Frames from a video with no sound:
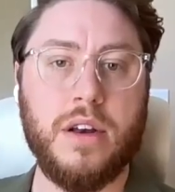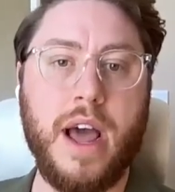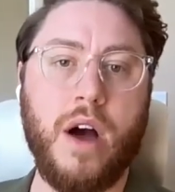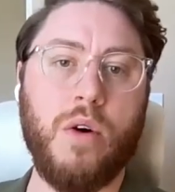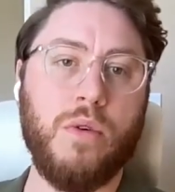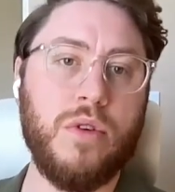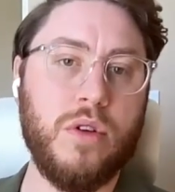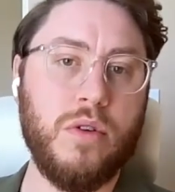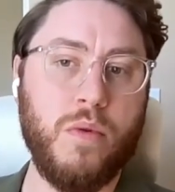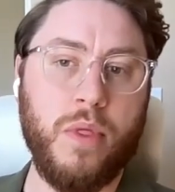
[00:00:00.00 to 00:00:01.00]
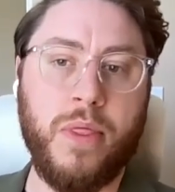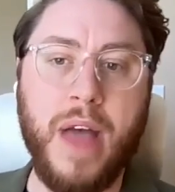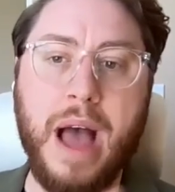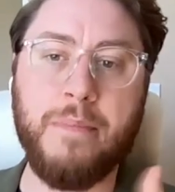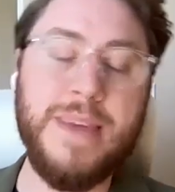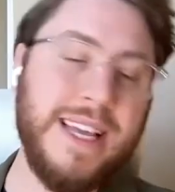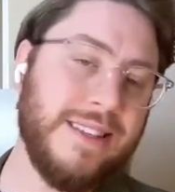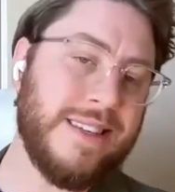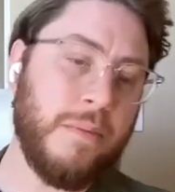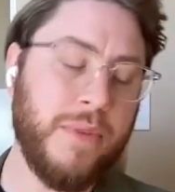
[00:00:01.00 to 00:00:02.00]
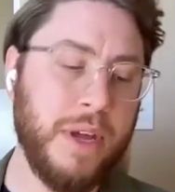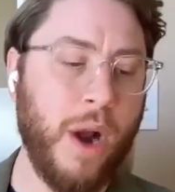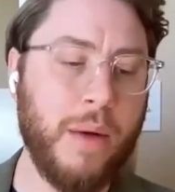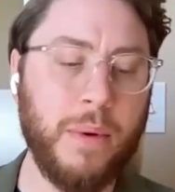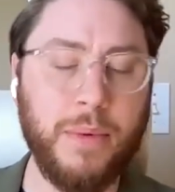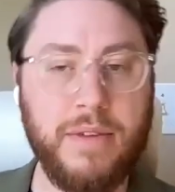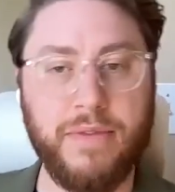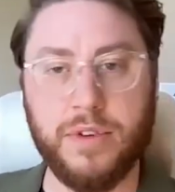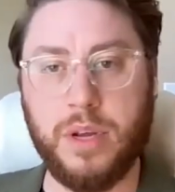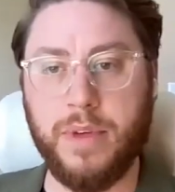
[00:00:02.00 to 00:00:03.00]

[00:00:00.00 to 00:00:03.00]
Now, that means something probably for